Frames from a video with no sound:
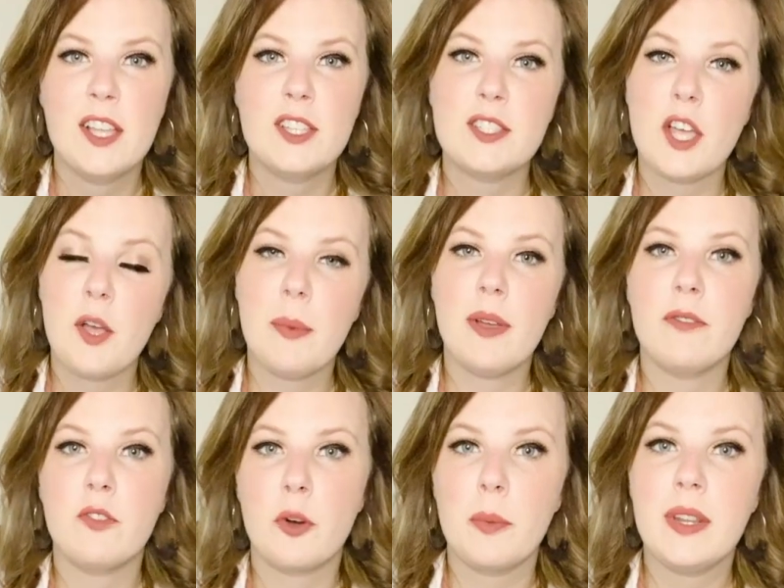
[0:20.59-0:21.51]
So
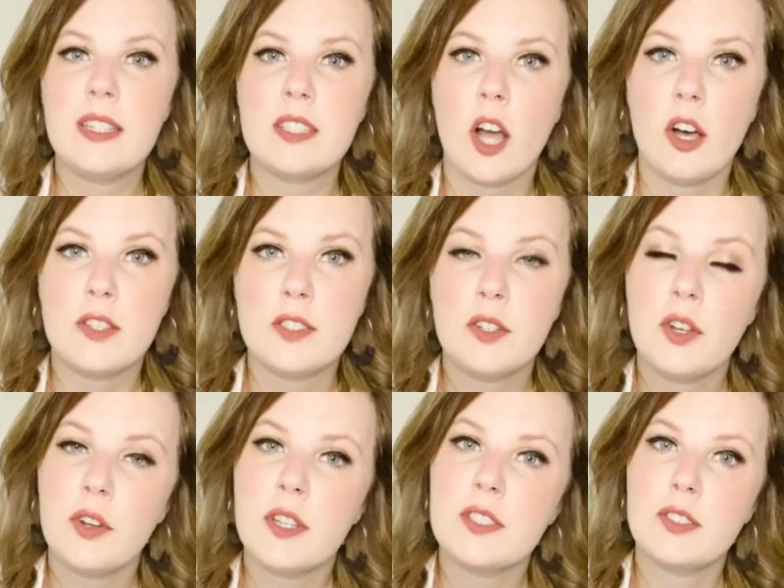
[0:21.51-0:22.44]
metformin is also
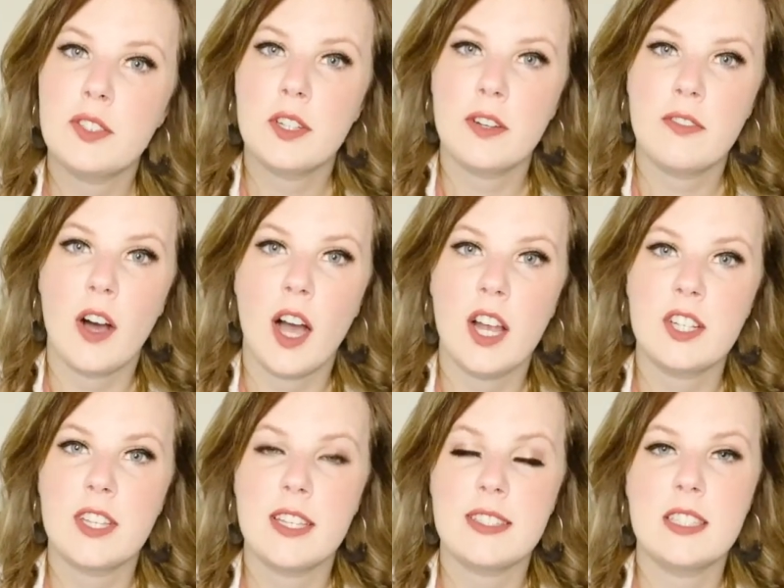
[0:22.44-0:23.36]
known as
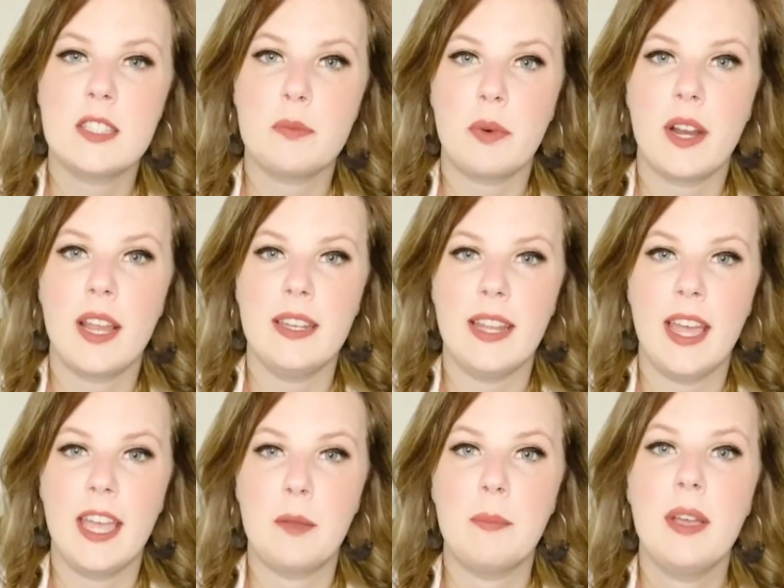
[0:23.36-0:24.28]
glucophage, that's its brand
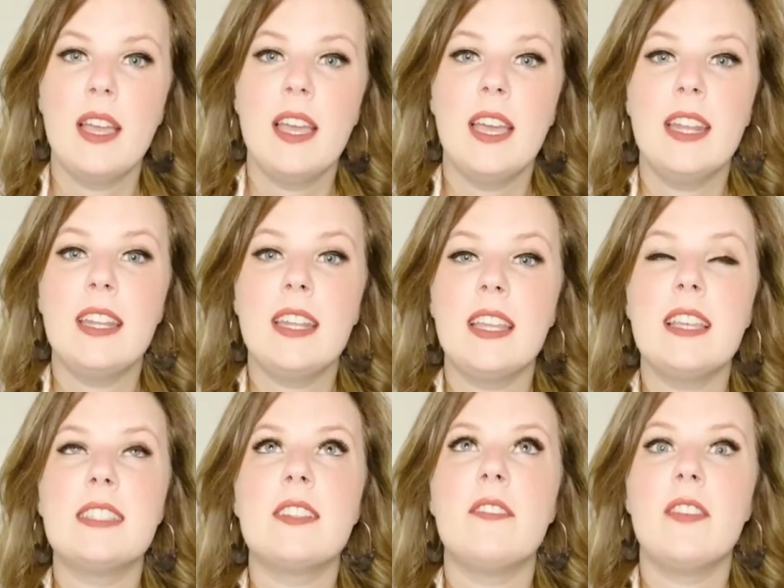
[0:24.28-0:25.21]
name, and it
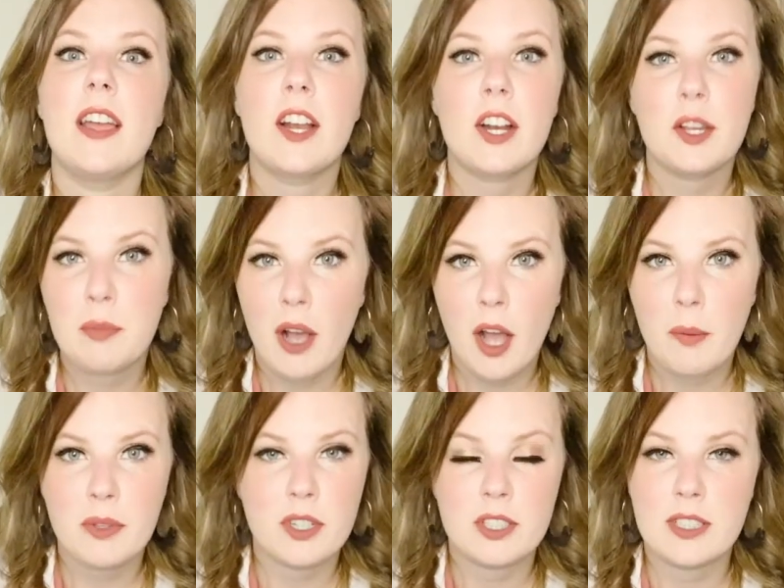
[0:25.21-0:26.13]
is a very
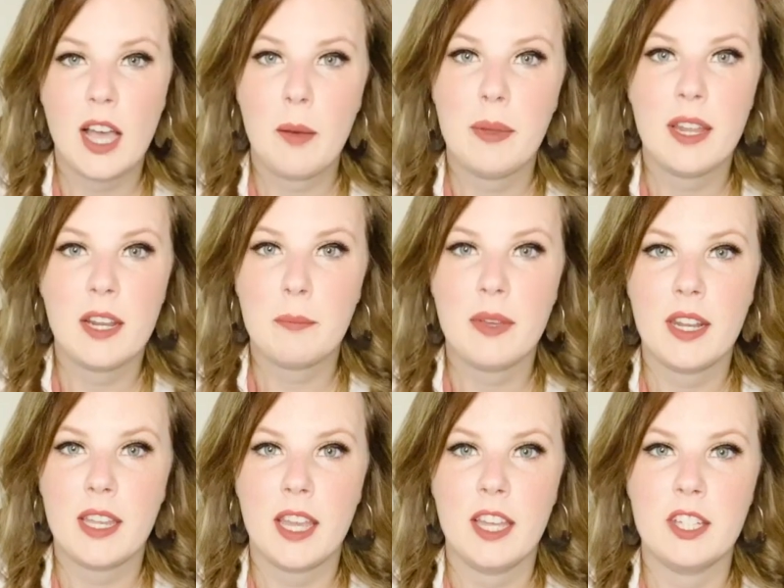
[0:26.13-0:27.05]
popular diabetic
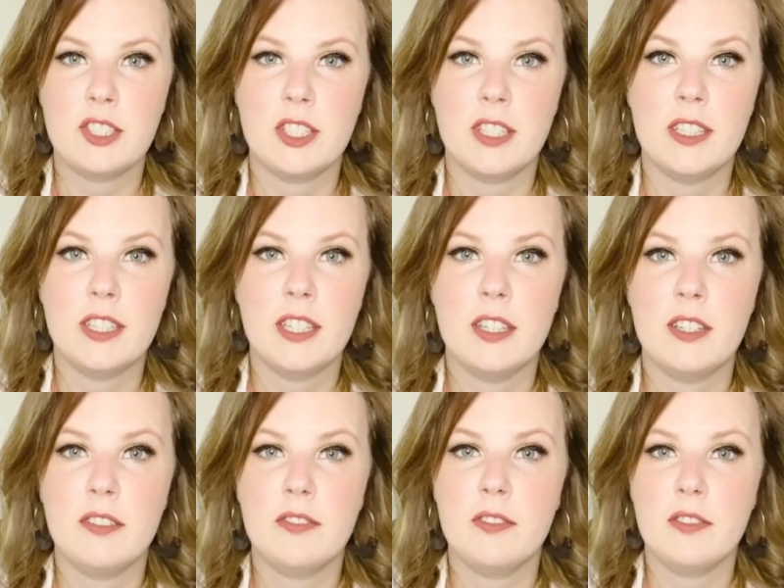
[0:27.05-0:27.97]
medication.
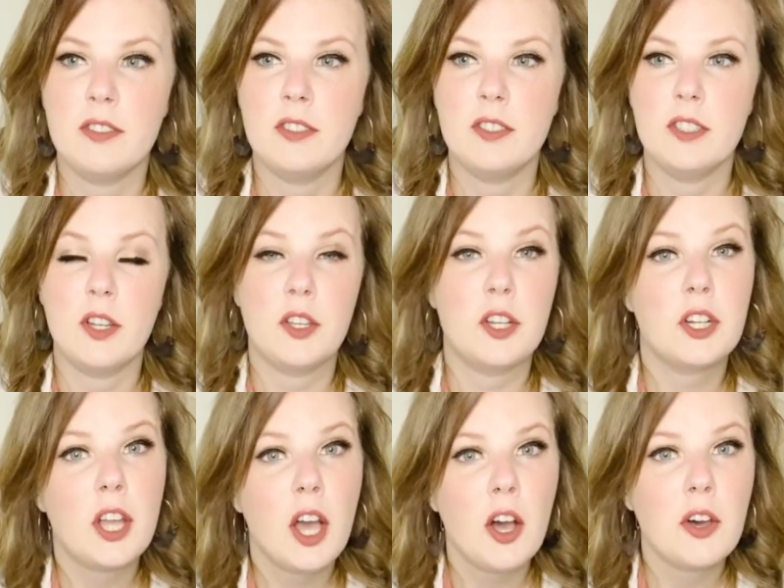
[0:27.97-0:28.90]
If you know you're
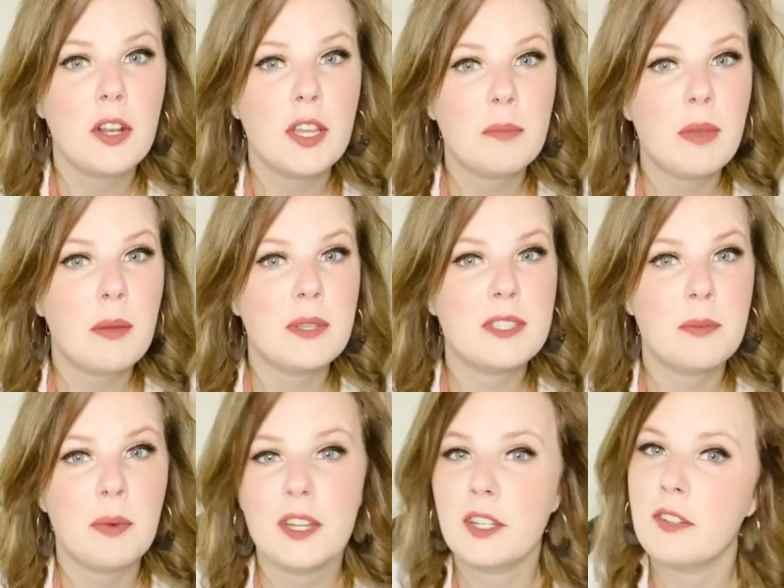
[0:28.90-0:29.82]
not on it, maybe
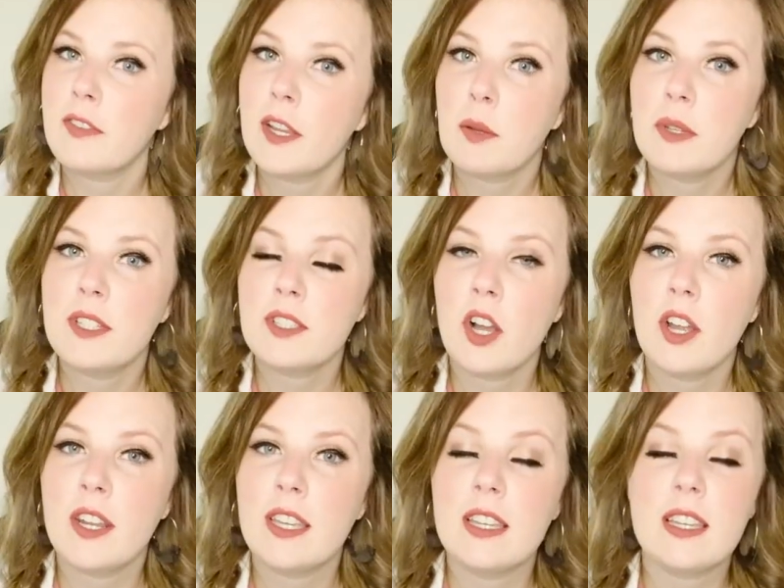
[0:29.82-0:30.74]
somebody in your family's
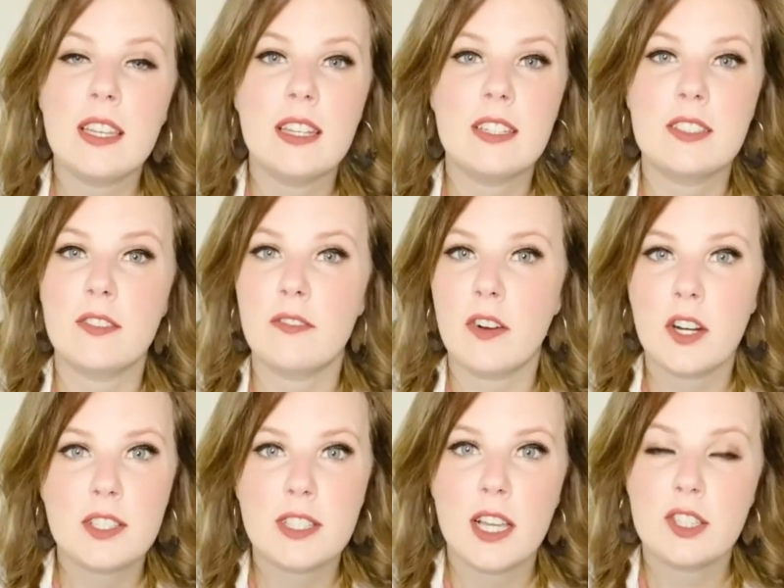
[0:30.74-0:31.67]
on it, it is the
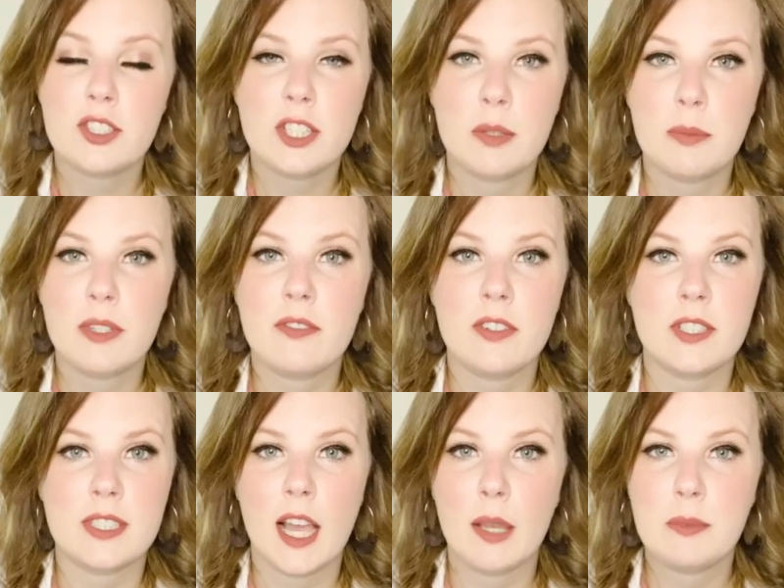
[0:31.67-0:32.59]
first line treatment for
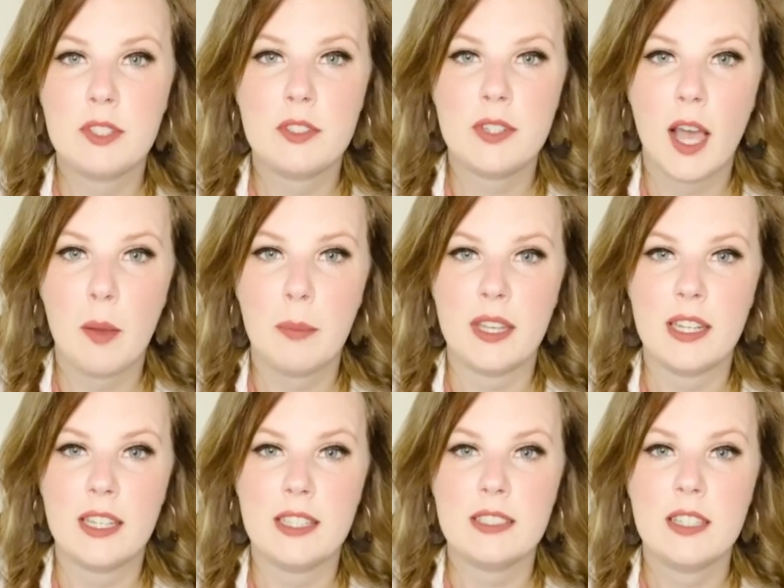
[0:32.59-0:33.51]
type 2
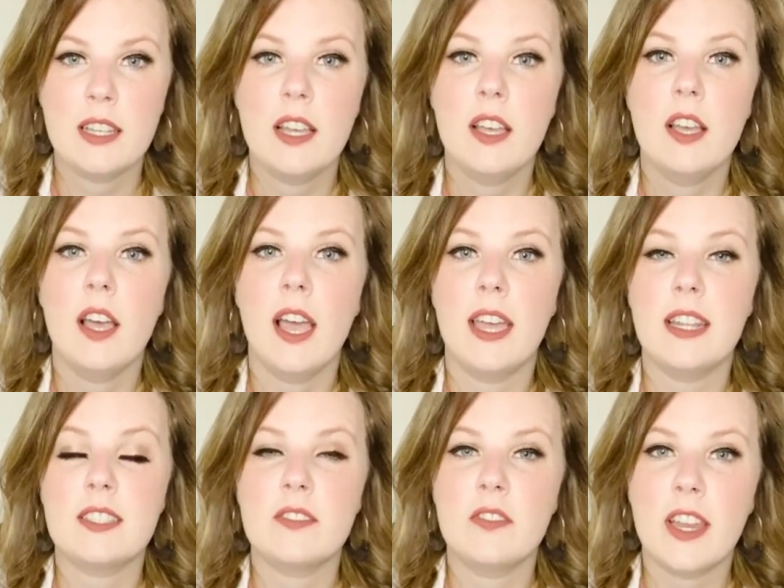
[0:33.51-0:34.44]
diabetes and
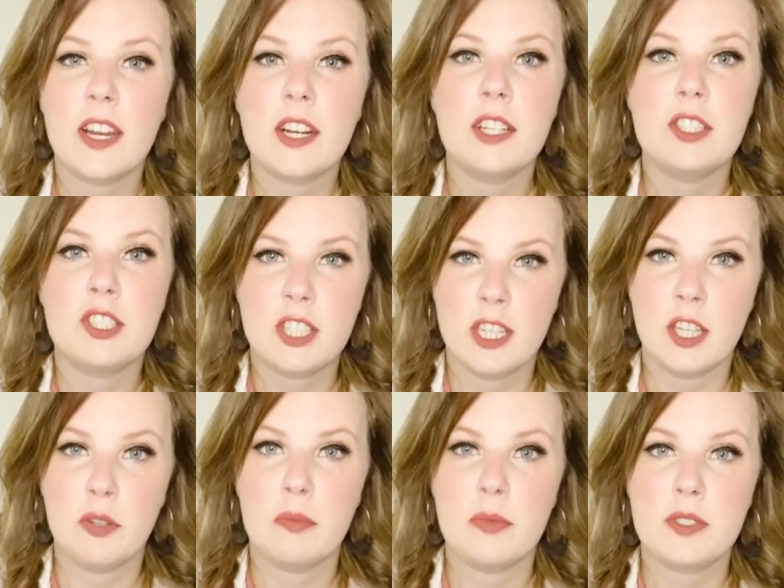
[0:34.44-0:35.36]
it's very
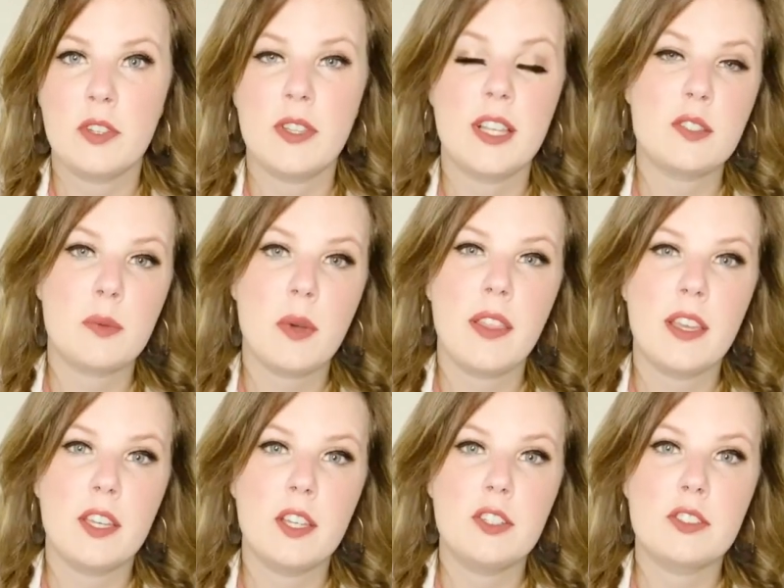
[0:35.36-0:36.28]
cheap. So that's why they
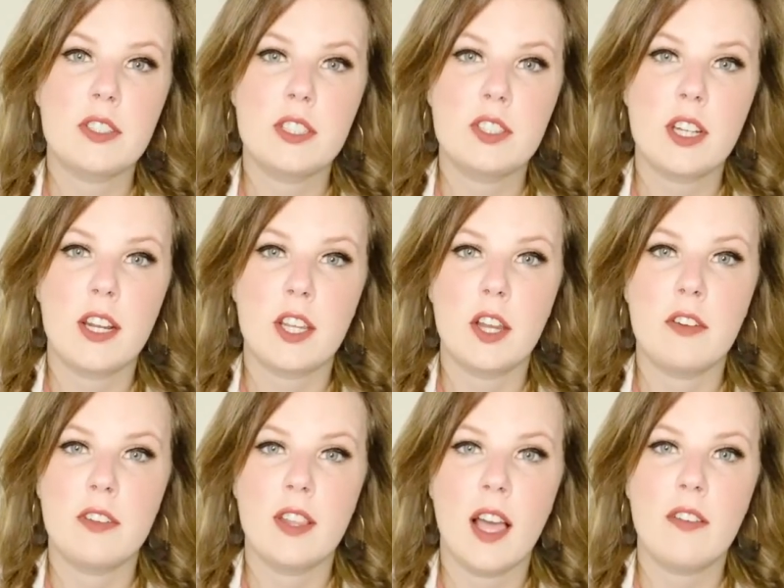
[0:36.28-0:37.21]
usually try to go
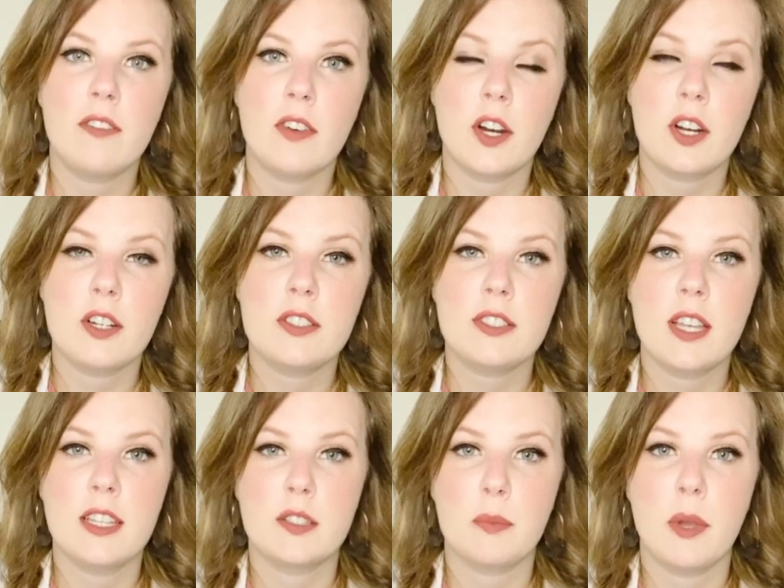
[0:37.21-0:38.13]
for that first
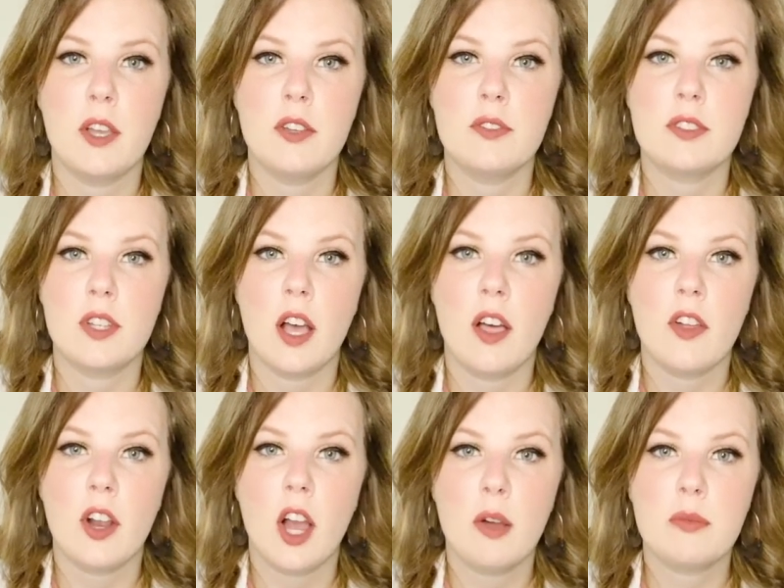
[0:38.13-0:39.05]
as opposed to other
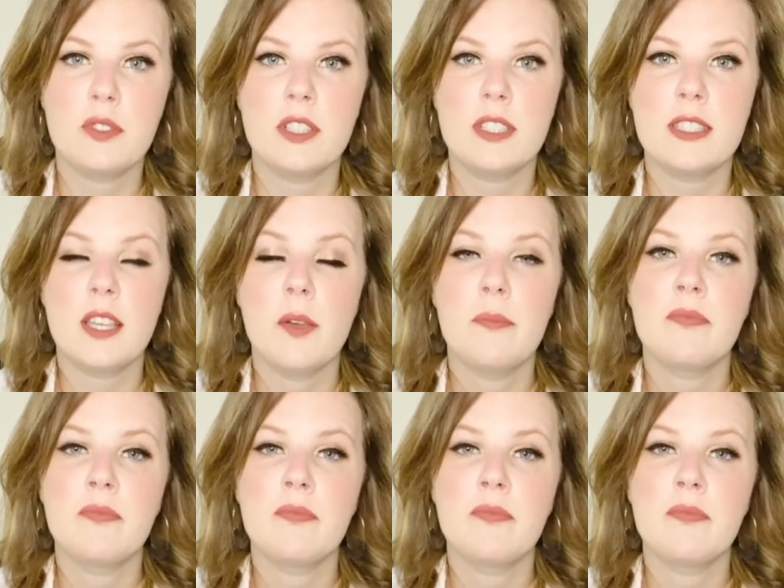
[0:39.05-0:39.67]
options.